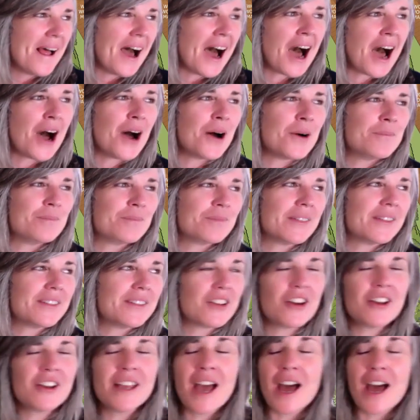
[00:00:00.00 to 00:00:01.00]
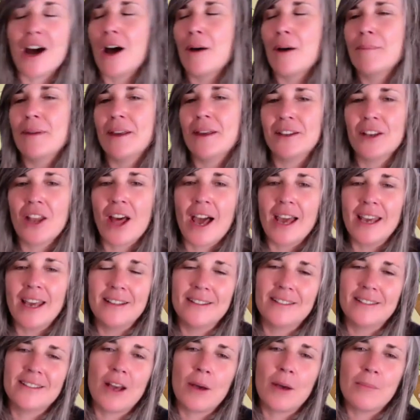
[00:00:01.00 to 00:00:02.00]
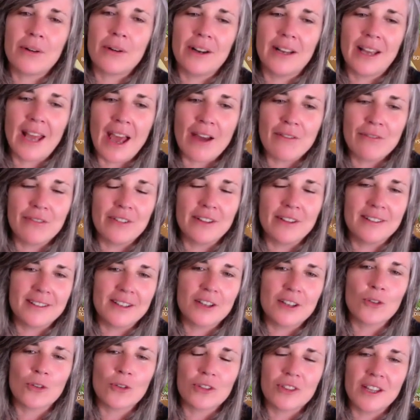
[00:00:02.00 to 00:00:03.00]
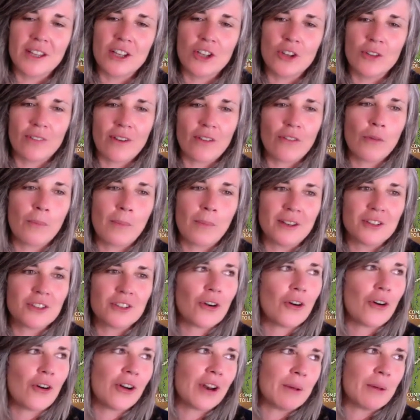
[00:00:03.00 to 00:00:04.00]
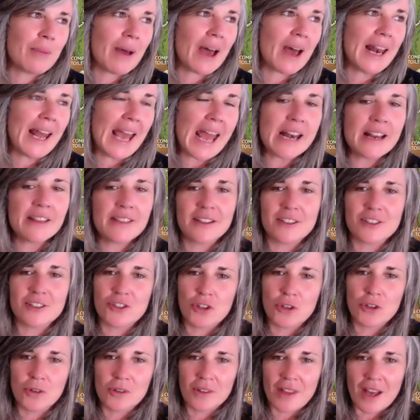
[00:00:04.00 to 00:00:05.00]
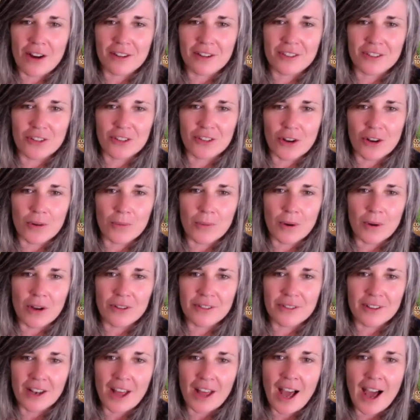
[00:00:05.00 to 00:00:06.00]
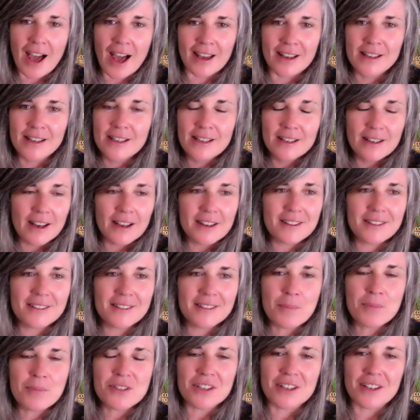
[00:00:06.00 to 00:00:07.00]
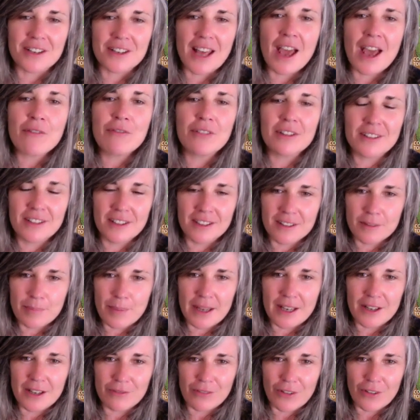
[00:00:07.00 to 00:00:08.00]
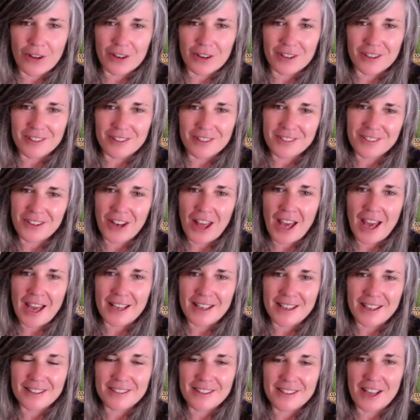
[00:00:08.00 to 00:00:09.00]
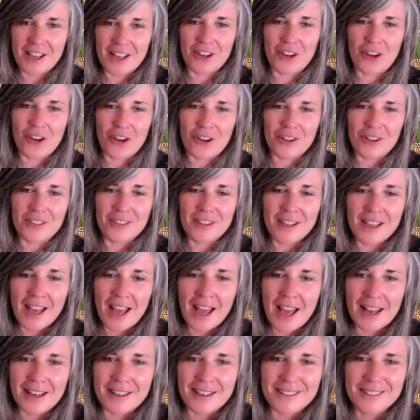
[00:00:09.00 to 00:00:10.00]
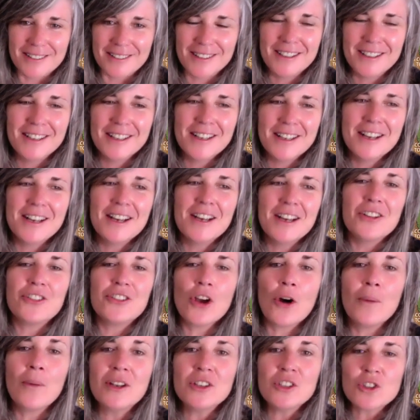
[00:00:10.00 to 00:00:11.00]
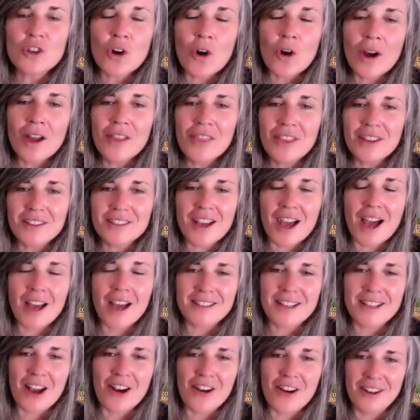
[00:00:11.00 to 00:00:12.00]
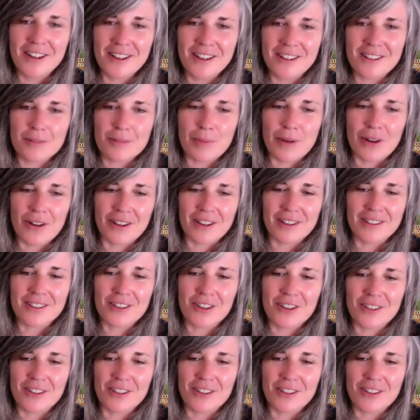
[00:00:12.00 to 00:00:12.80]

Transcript: um, so yeah i mean like in summary every single thing you've ever been taught about anything to do with our external world's a lie a deception. Everything's been inverted. Like, there you go, the end. So enjoy the Tartarian experience